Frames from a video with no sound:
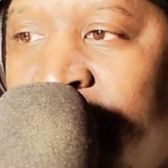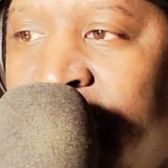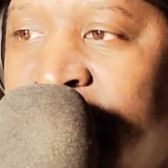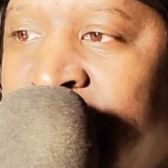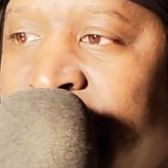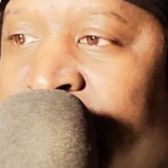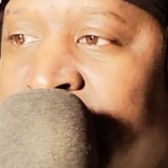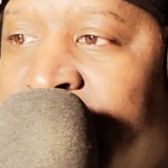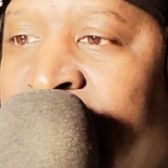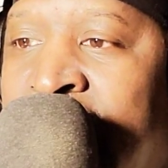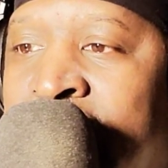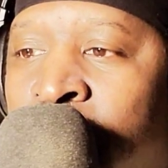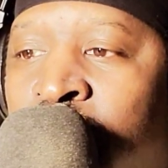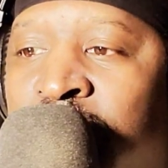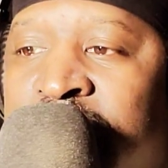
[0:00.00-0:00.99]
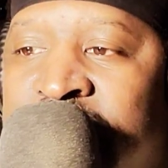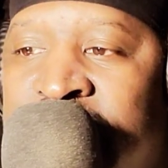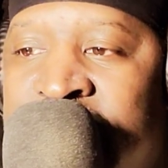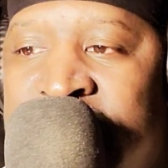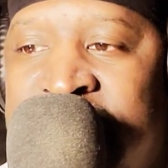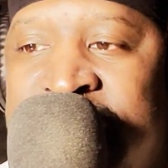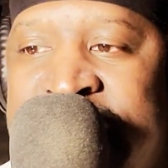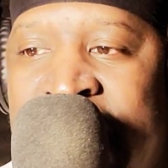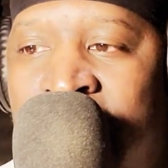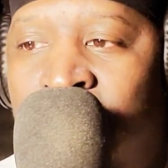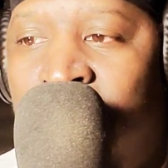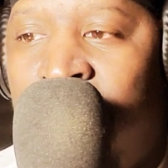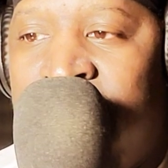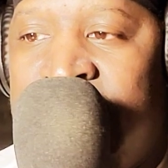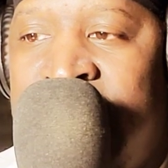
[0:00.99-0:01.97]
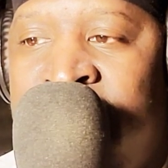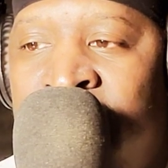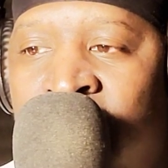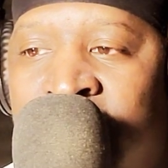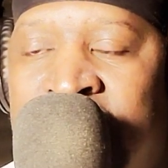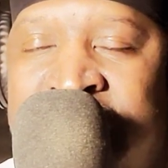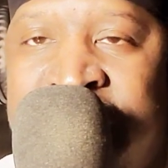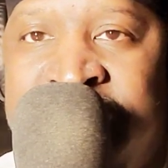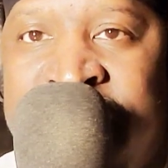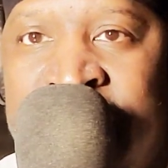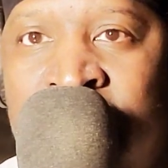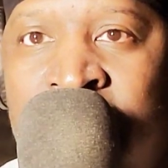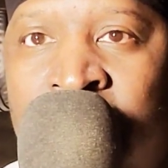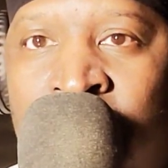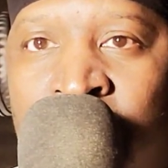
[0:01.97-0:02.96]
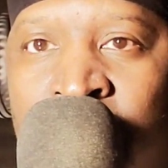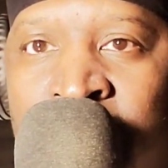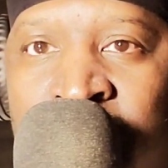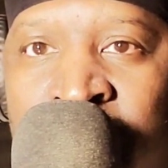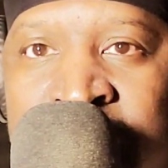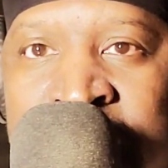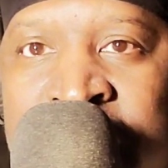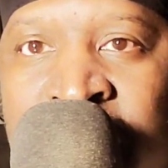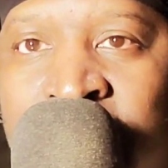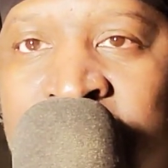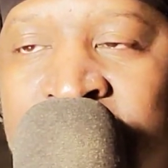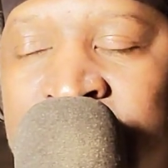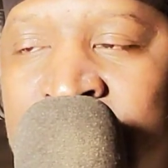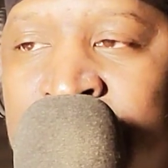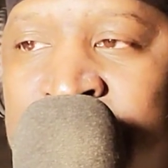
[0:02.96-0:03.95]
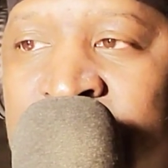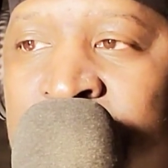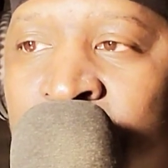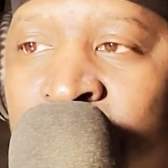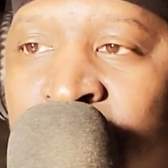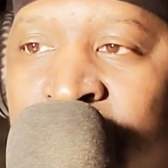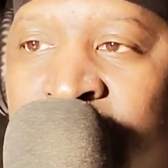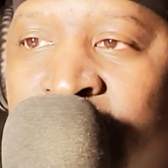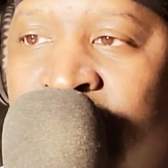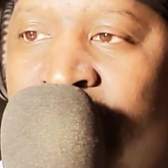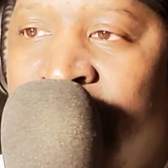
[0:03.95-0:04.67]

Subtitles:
And I wouldn't doubt when I know how the system work, when I know how these people work,